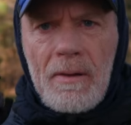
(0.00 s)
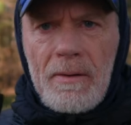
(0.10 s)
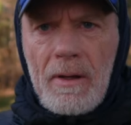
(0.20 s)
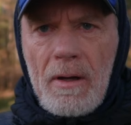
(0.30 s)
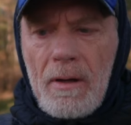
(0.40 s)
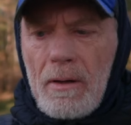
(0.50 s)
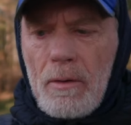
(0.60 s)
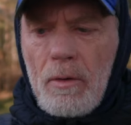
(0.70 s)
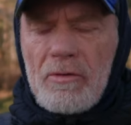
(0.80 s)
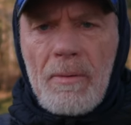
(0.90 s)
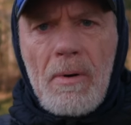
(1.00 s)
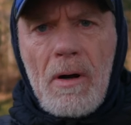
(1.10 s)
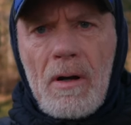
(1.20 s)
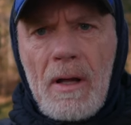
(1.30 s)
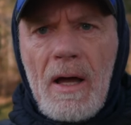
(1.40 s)
The
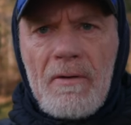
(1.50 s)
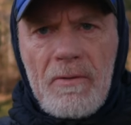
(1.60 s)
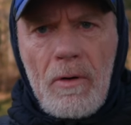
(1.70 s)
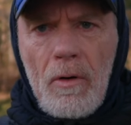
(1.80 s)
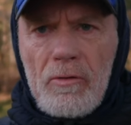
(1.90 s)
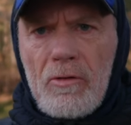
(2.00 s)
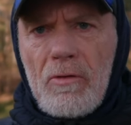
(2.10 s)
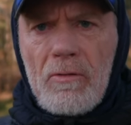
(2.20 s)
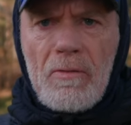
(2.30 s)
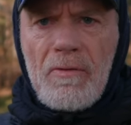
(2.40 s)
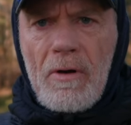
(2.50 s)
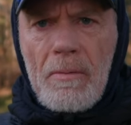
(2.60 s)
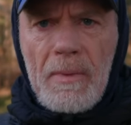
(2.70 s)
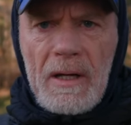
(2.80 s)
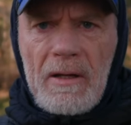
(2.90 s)
Ultrapod have also for
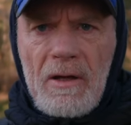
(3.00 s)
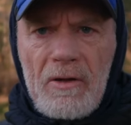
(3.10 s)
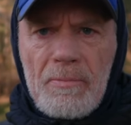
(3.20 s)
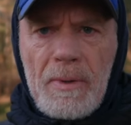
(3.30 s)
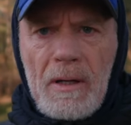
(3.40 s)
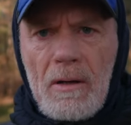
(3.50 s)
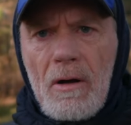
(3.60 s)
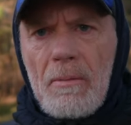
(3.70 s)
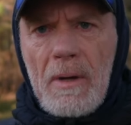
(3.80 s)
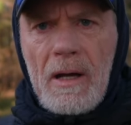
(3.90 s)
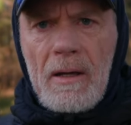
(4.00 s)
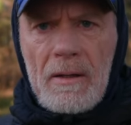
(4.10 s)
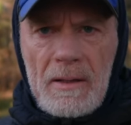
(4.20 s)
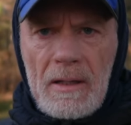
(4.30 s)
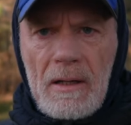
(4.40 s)
many years been on my
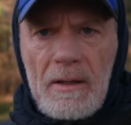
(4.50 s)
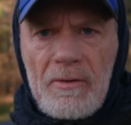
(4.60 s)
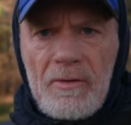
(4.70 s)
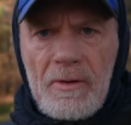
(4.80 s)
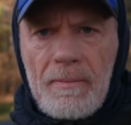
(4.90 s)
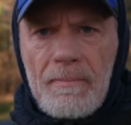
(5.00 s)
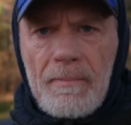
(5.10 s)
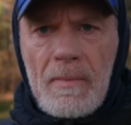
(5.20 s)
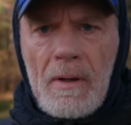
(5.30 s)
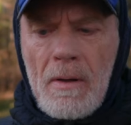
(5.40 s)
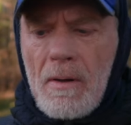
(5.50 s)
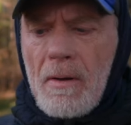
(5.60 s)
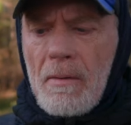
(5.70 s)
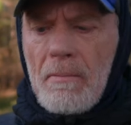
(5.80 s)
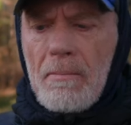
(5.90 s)
gear list
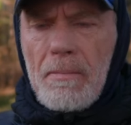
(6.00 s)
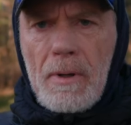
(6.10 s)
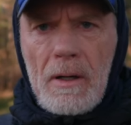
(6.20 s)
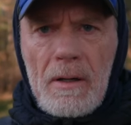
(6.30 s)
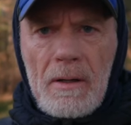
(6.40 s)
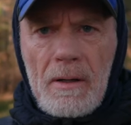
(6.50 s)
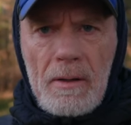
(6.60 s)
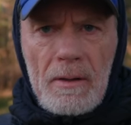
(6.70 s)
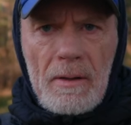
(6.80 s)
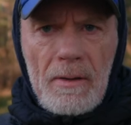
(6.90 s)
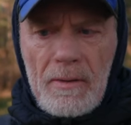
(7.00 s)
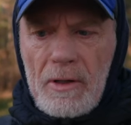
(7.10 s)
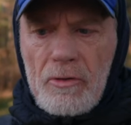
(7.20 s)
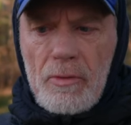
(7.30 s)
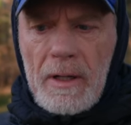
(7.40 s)
but uh,
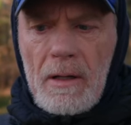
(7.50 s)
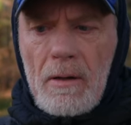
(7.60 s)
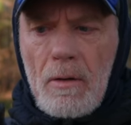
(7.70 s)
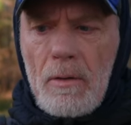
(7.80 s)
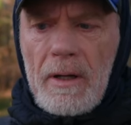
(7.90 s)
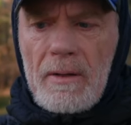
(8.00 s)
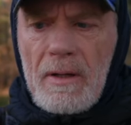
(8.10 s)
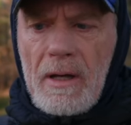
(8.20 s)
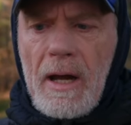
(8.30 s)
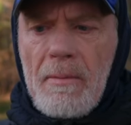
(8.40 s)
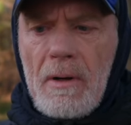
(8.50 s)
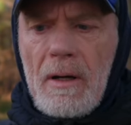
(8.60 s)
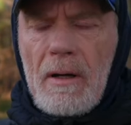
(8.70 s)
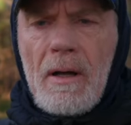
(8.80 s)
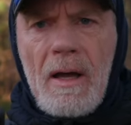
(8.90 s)
the thread holding the
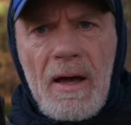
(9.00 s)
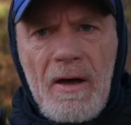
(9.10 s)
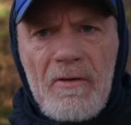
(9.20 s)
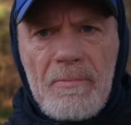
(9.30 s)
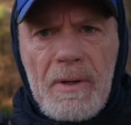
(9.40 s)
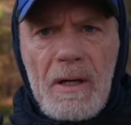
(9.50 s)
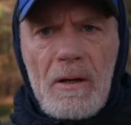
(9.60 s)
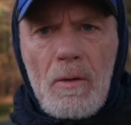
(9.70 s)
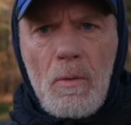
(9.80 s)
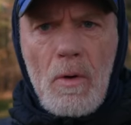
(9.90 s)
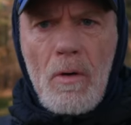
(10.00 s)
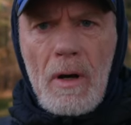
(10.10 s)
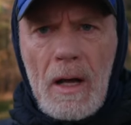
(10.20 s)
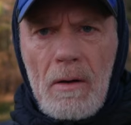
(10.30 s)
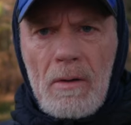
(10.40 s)
camera have been
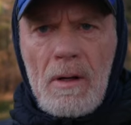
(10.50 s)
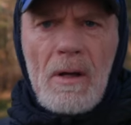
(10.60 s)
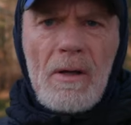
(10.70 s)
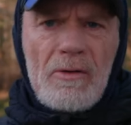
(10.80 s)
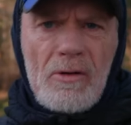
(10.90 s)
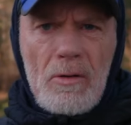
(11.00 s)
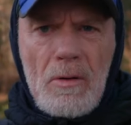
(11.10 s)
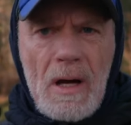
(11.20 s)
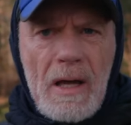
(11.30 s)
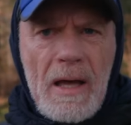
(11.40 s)
worn out so I